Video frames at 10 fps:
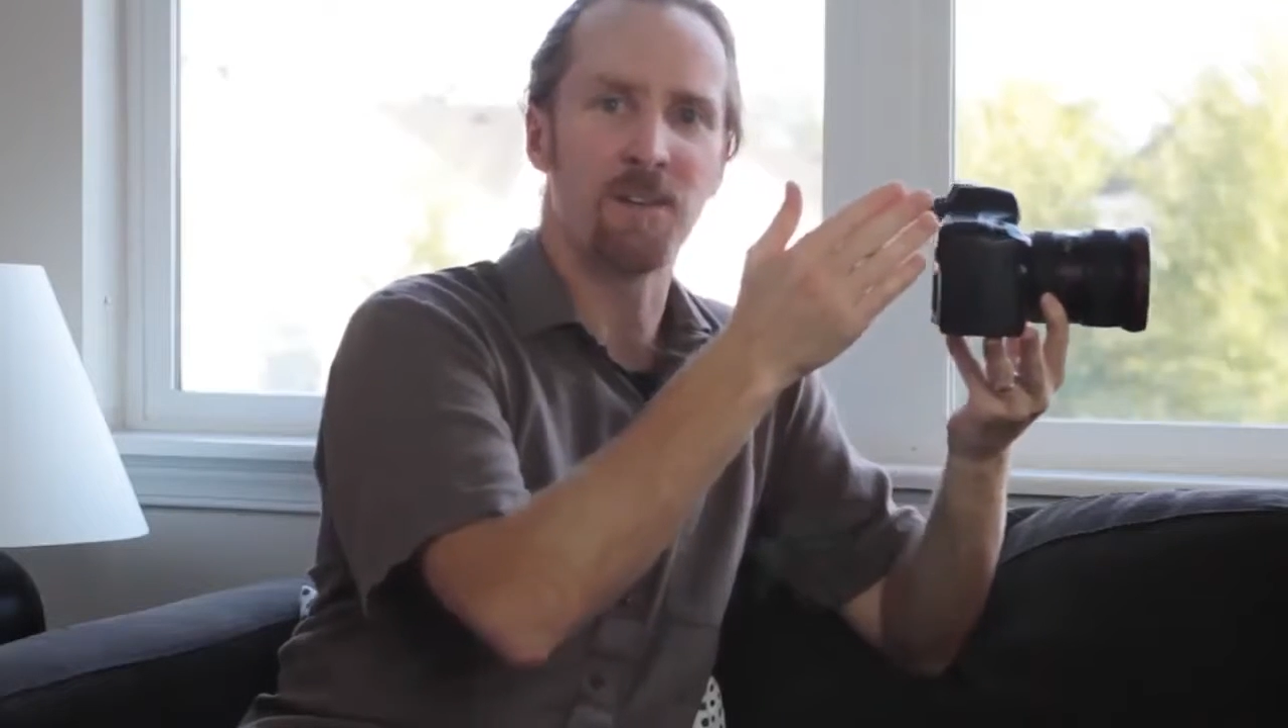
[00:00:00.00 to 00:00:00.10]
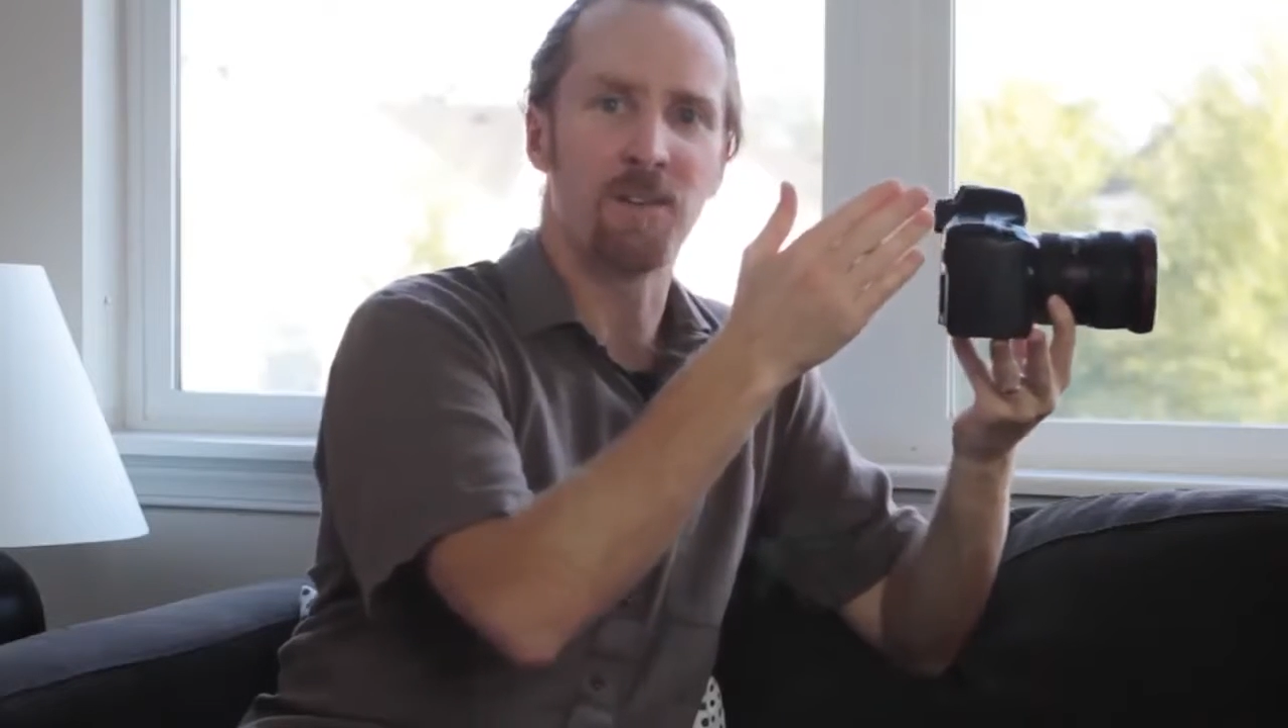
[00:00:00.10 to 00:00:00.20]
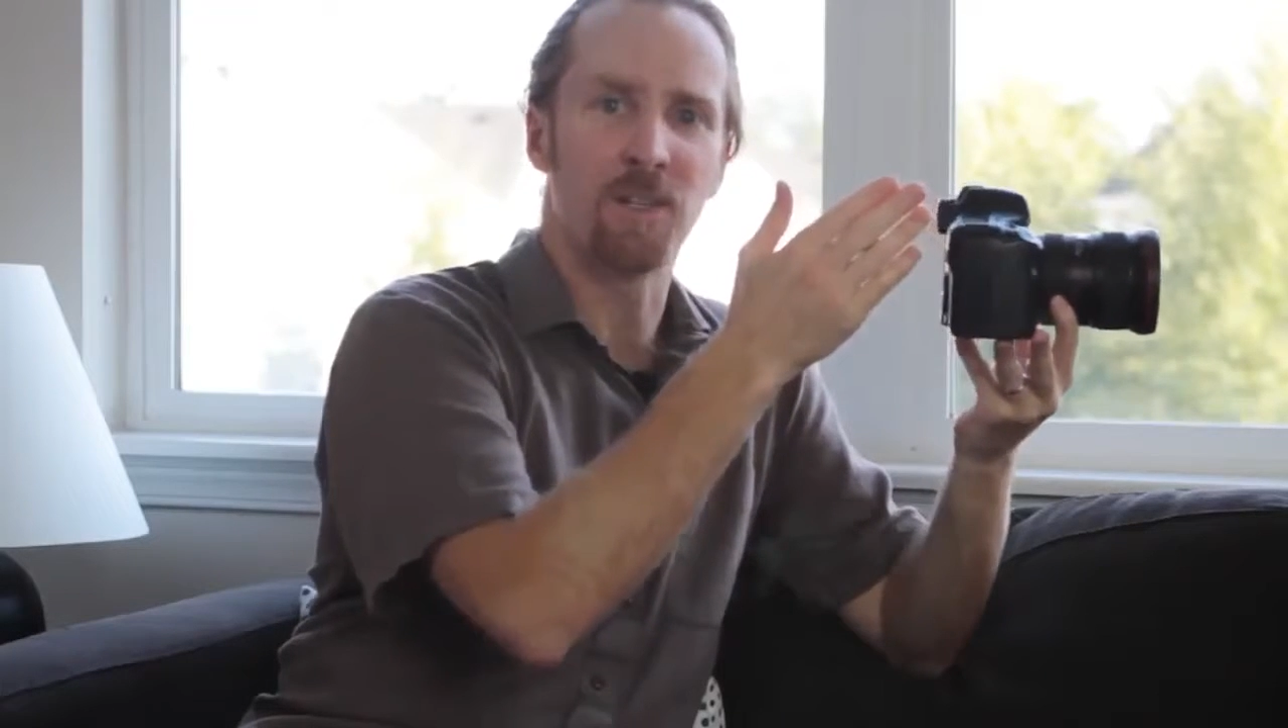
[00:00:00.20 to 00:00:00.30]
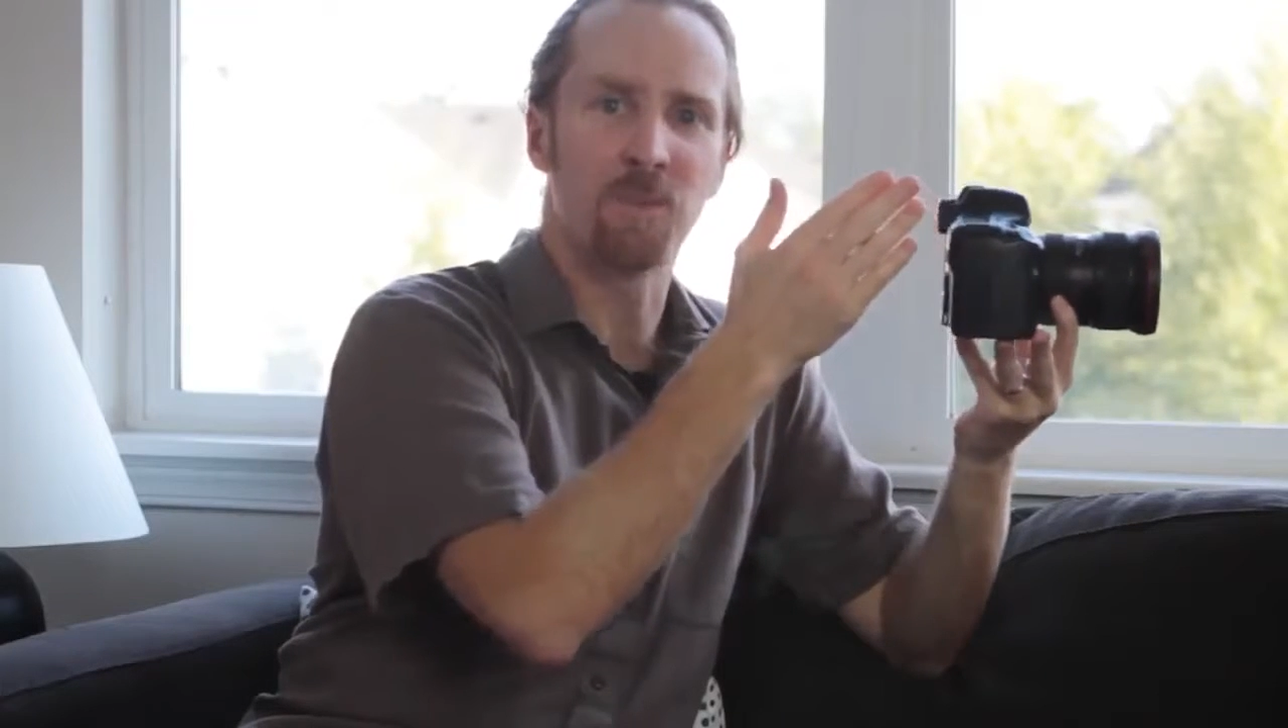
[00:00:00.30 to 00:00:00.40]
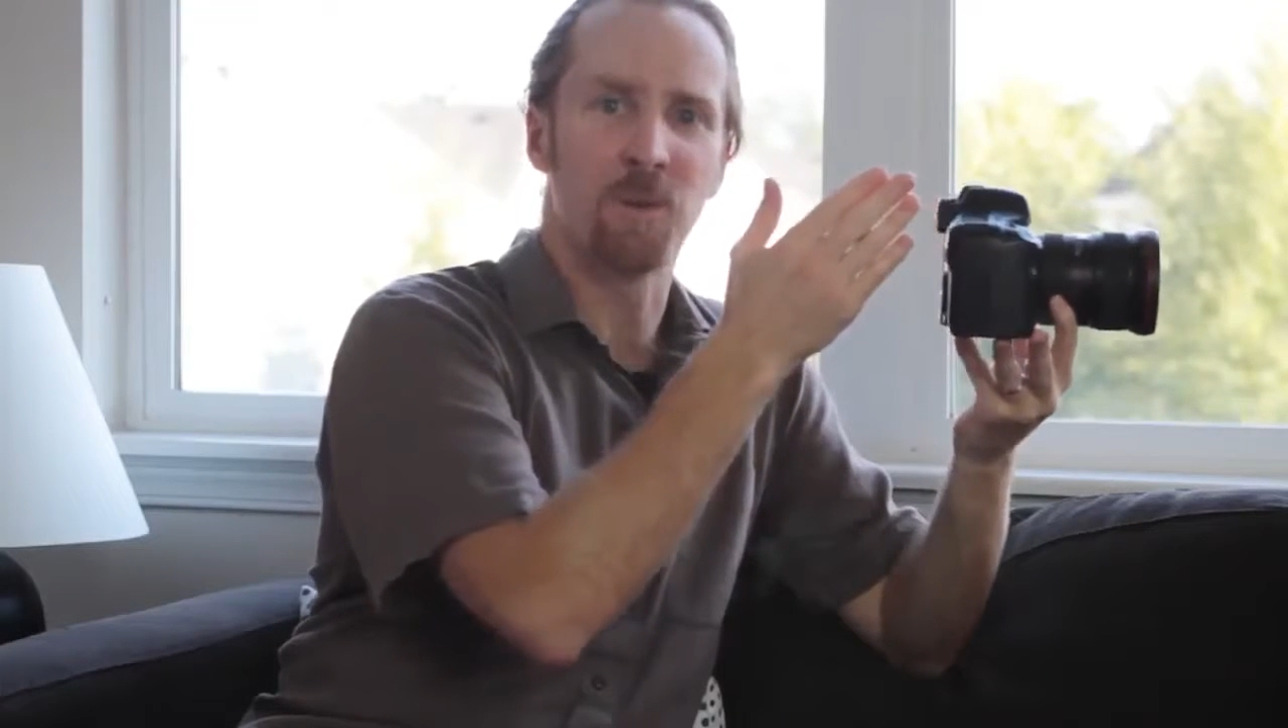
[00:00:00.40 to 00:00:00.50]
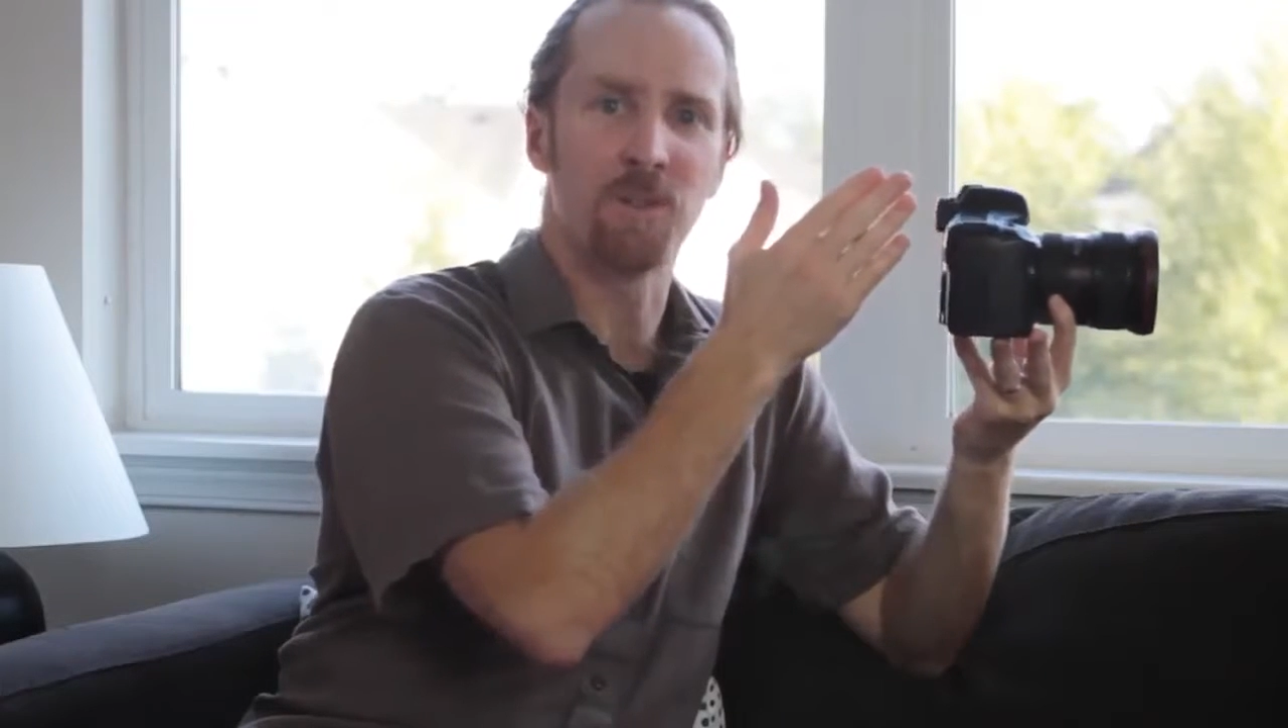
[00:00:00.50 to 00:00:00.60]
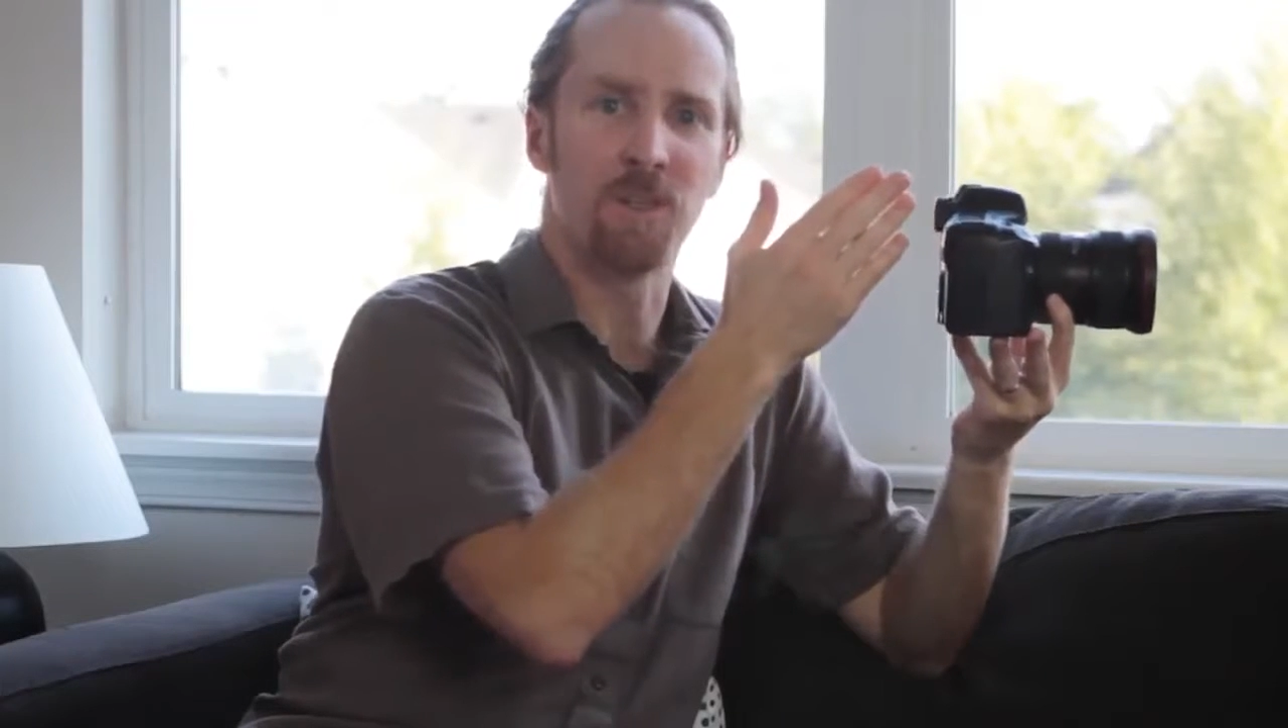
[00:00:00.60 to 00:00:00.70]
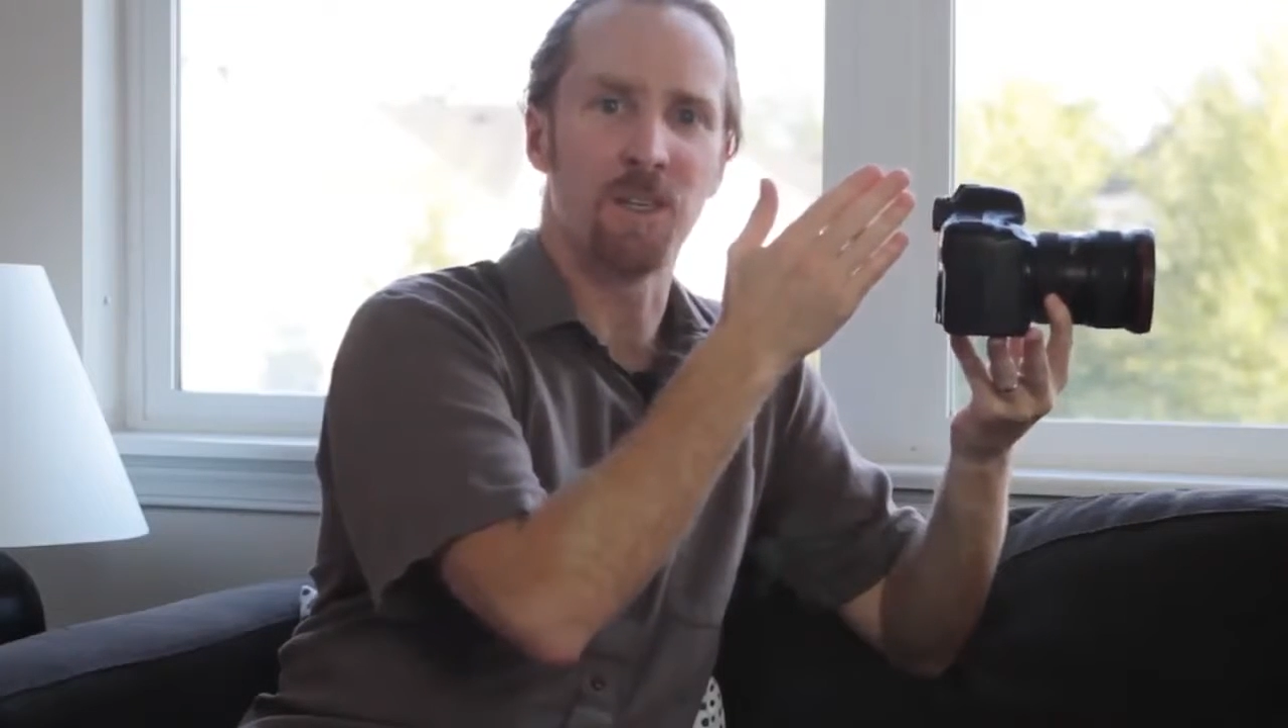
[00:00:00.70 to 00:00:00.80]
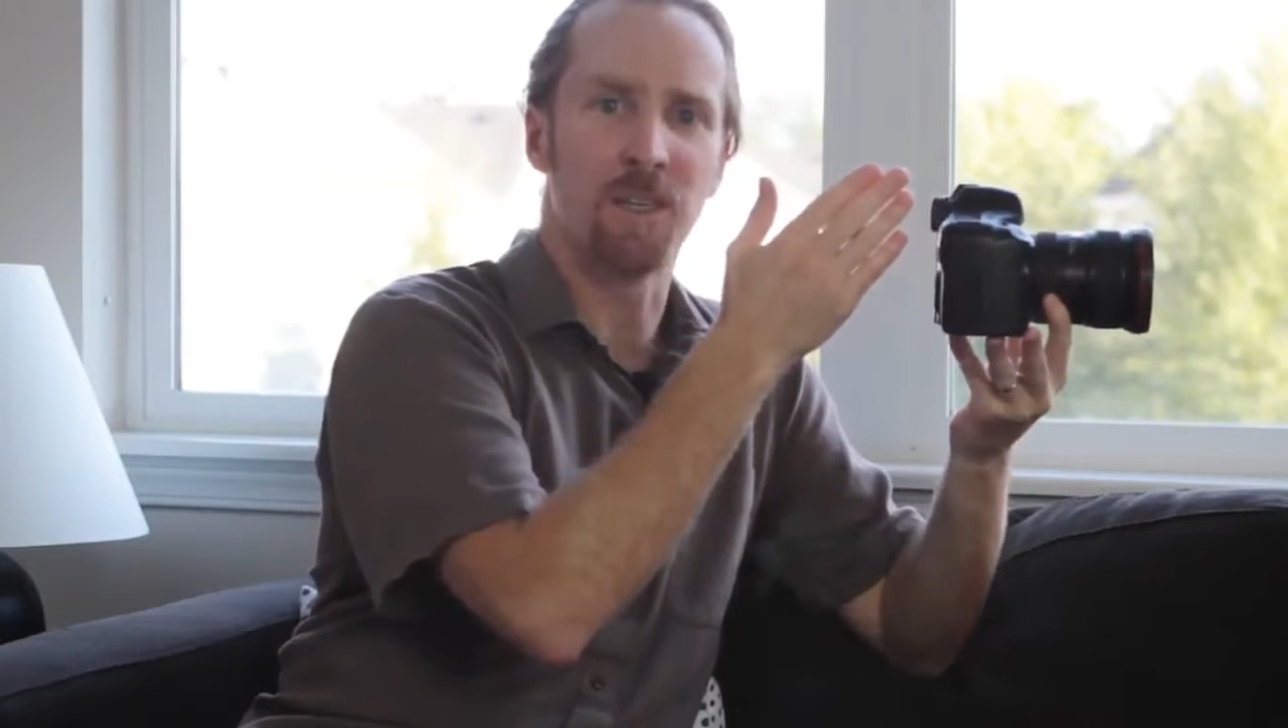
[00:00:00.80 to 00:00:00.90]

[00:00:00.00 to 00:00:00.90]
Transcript: underexposing